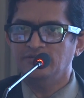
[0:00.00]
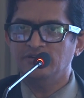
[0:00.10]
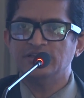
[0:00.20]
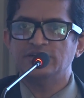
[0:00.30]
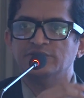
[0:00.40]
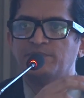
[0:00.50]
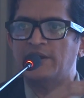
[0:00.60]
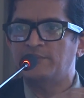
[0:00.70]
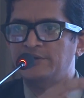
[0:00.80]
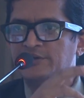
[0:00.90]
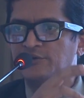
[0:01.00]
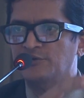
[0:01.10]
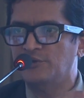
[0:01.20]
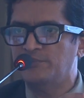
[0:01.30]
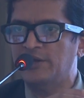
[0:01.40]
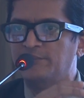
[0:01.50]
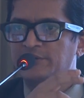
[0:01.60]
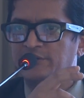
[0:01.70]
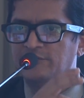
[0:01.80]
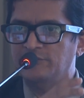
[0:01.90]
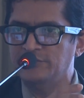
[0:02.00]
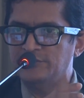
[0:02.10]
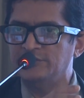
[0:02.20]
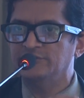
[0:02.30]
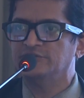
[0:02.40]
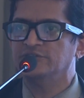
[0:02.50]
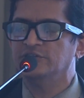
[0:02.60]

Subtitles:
whether it is parametric or non-parametric, whether it is